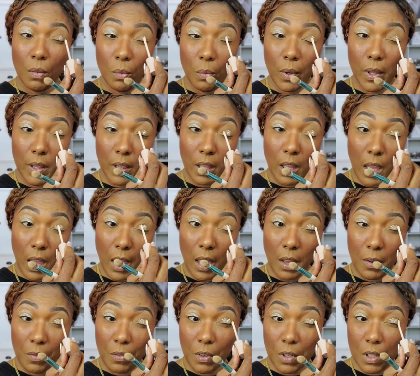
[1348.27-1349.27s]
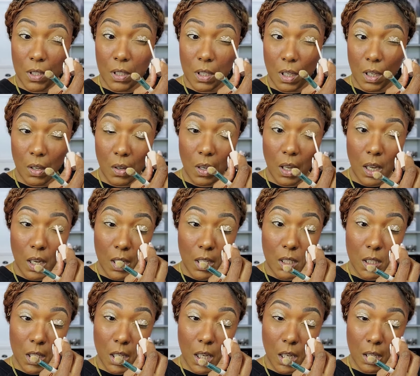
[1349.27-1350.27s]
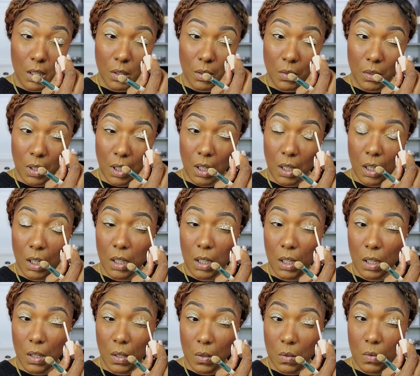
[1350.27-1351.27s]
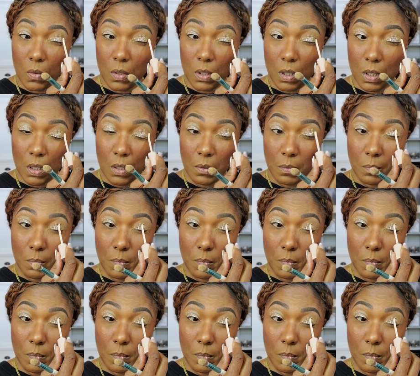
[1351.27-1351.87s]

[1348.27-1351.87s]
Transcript: with every single eyeshadow that I use.